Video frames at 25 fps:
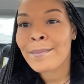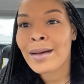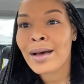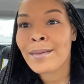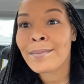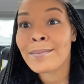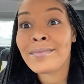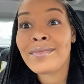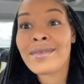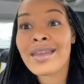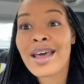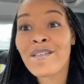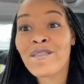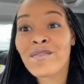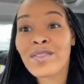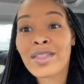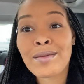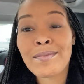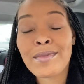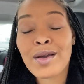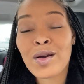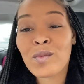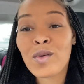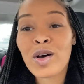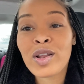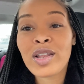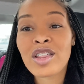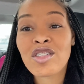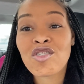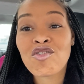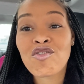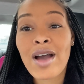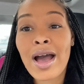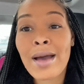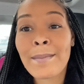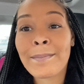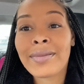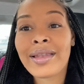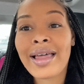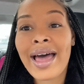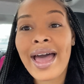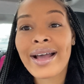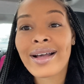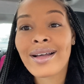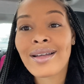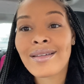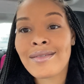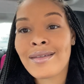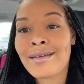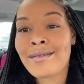I've definitely been wanting to try black
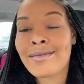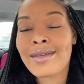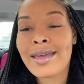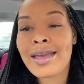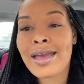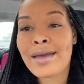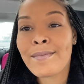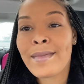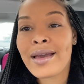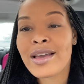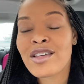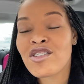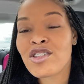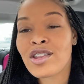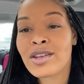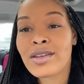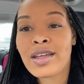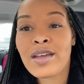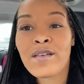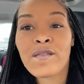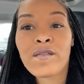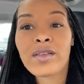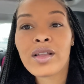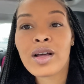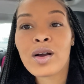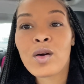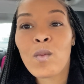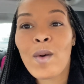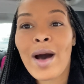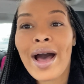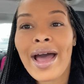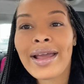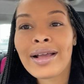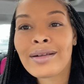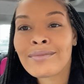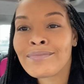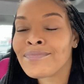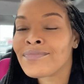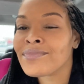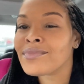because they say it makes your teeth look white.